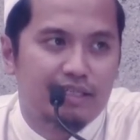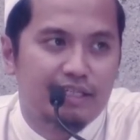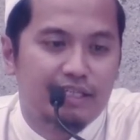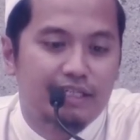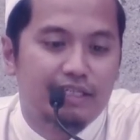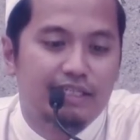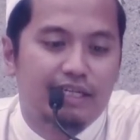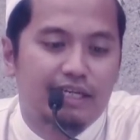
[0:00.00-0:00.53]

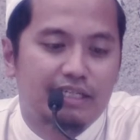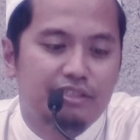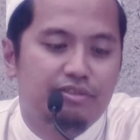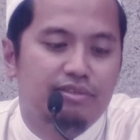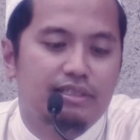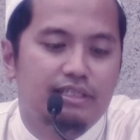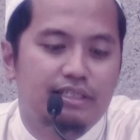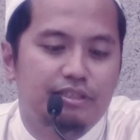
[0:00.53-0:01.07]
in
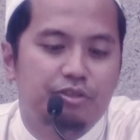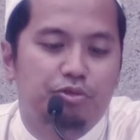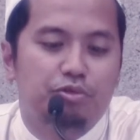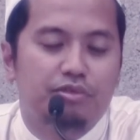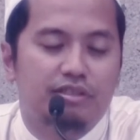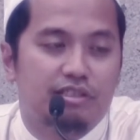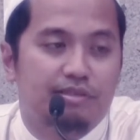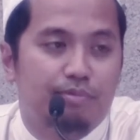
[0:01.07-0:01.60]
actually in
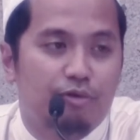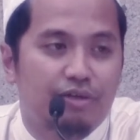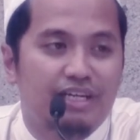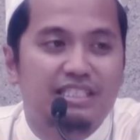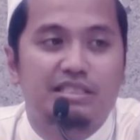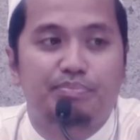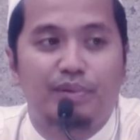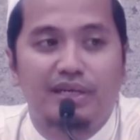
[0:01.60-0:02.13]
choosing a spouse,
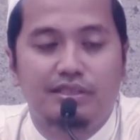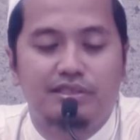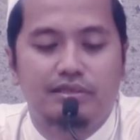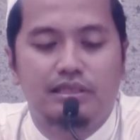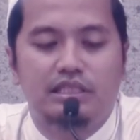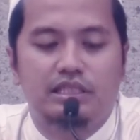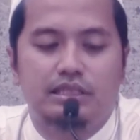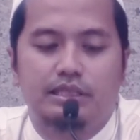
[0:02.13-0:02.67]

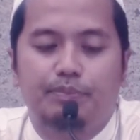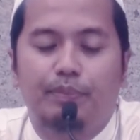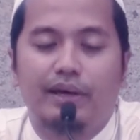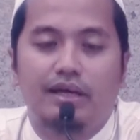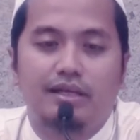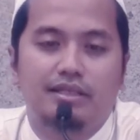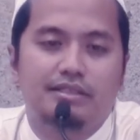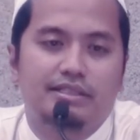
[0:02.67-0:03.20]
especially
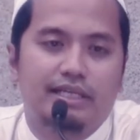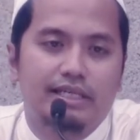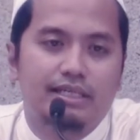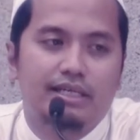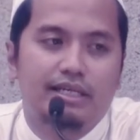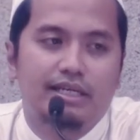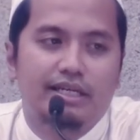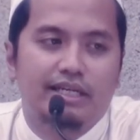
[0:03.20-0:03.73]
parents
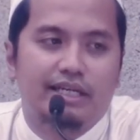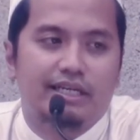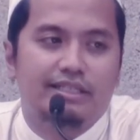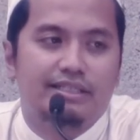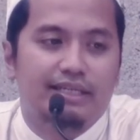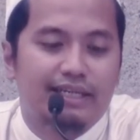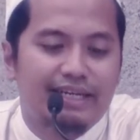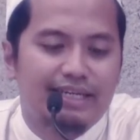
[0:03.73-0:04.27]
and
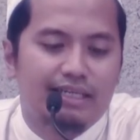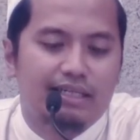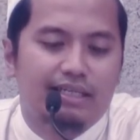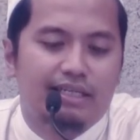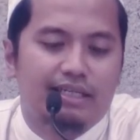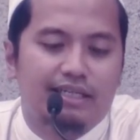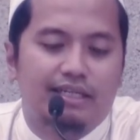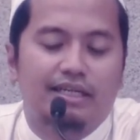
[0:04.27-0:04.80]
direct
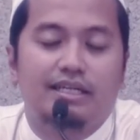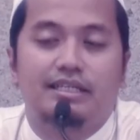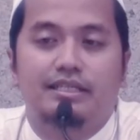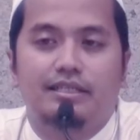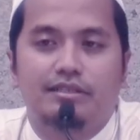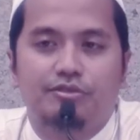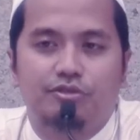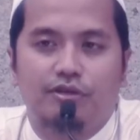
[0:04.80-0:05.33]

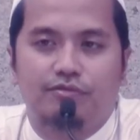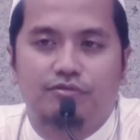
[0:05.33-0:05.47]
guardians of